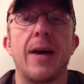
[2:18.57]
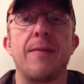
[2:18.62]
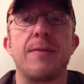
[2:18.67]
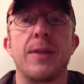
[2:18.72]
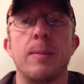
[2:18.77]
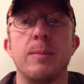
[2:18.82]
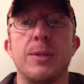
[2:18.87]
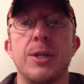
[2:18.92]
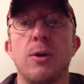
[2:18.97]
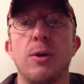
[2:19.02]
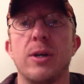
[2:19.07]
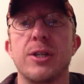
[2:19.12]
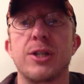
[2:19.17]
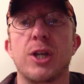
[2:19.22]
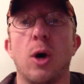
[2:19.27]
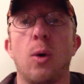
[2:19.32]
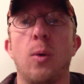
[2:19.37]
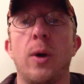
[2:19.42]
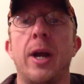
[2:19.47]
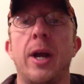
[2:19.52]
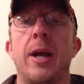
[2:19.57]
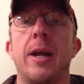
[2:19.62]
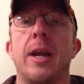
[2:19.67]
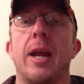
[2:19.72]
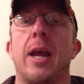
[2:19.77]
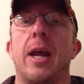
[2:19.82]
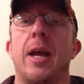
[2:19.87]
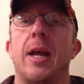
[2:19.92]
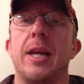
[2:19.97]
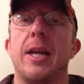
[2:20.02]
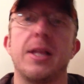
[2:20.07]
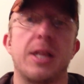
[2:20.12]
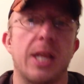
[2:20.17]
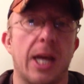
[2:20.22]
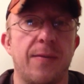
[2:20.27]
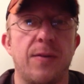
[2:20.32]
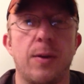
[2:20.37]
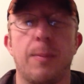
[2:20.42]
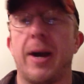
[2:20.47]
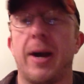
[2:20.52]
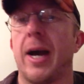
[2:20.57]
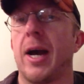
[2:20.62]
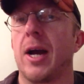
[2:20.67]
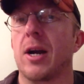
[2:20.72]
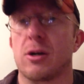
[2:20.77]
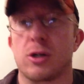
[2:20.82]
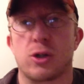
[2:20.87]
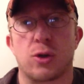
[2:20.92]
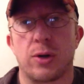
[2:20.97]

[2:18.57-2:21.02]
have them do is go in and hit the heavy bag